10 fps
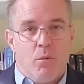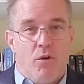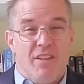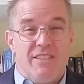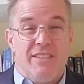more
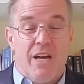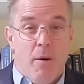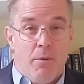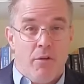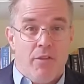than
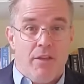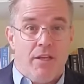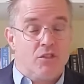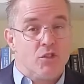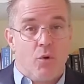double the
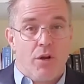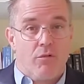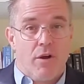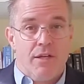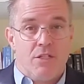historic
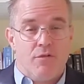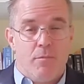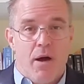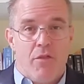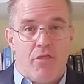range of
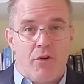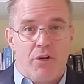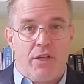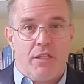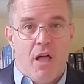about
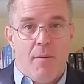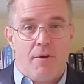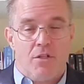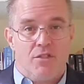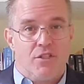30
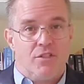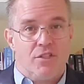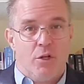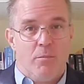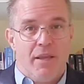kilometers and
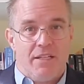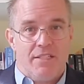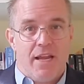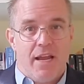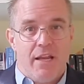still
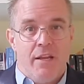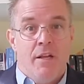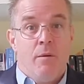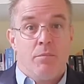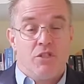maintain
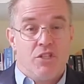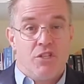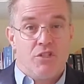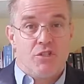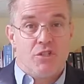precision